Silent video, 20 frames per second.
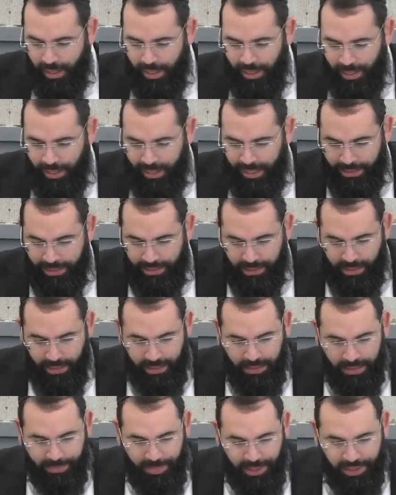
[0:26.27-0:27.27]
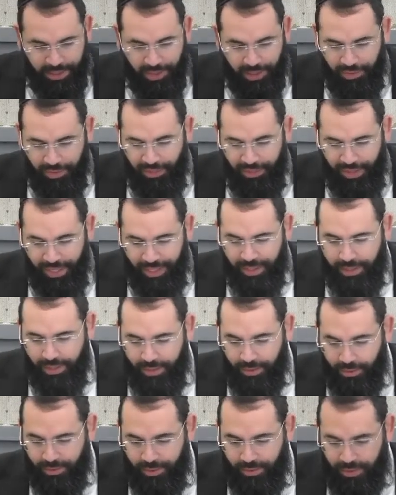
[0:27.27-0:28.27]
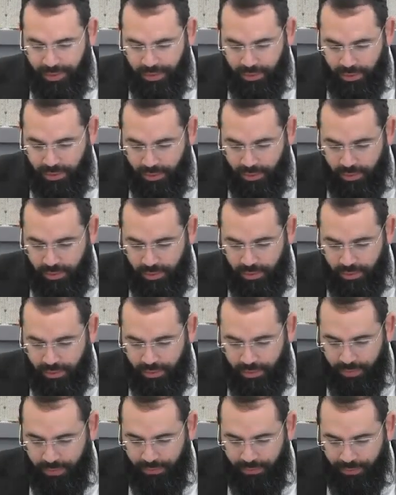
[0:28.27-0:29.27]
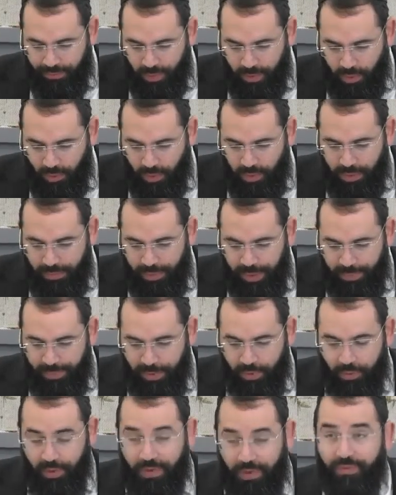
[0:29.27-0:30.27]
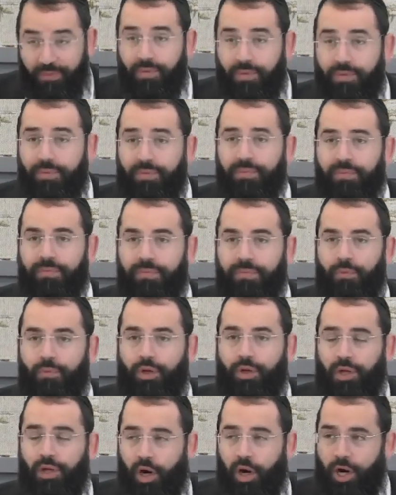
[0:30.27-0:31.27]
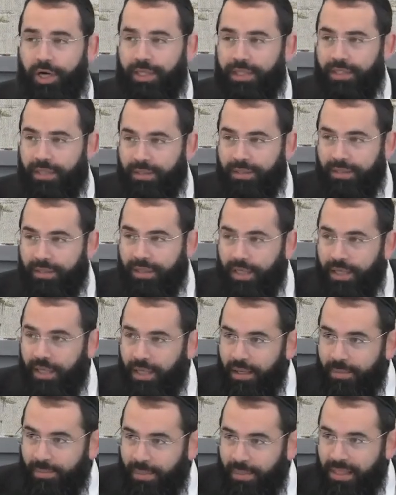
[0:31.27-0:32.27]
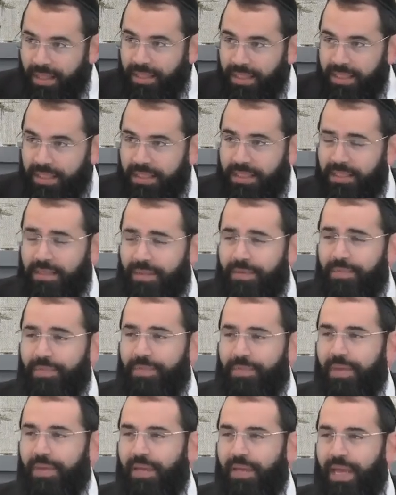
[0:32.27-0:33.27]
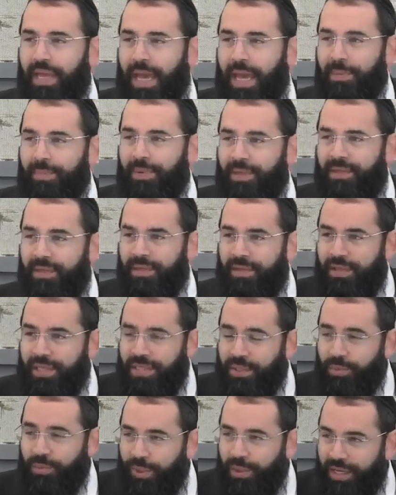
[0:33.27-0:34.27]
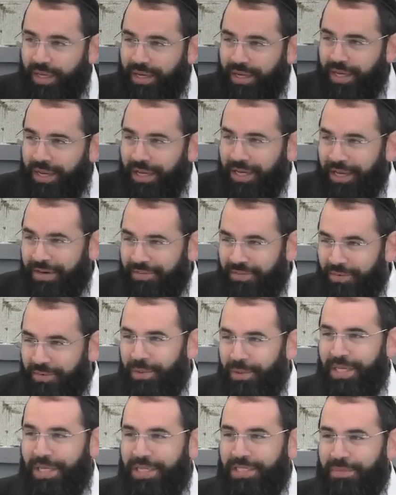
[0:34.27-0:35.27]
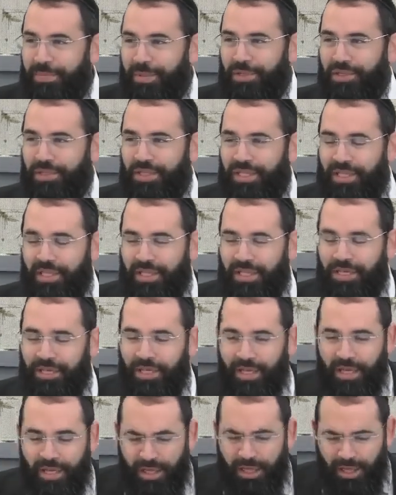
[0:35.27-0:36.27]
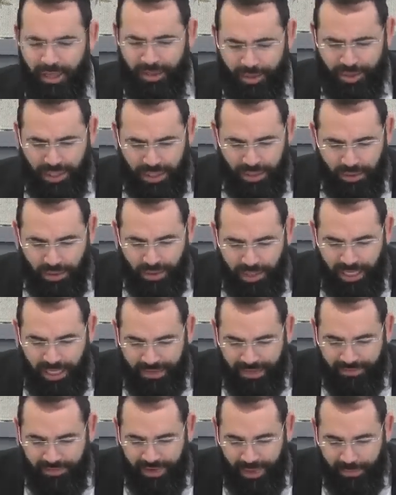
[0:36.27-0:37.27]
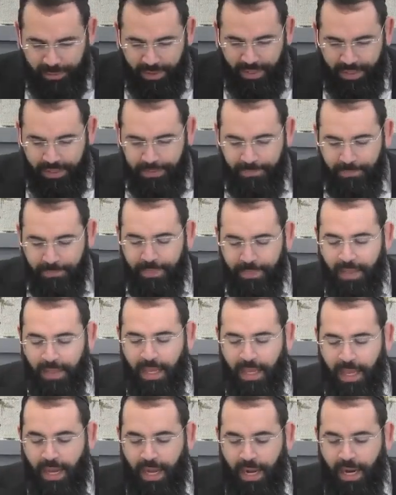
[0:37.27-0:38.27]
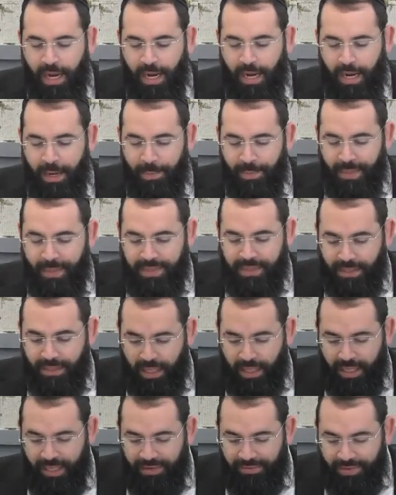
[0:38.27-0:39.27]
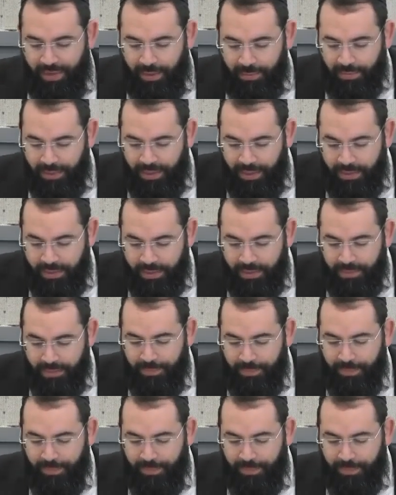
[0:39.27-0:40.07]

and a special thank you to all the people who have worked hard to make this happen this week and every week, especially the Shkadolian family, and Tirani families,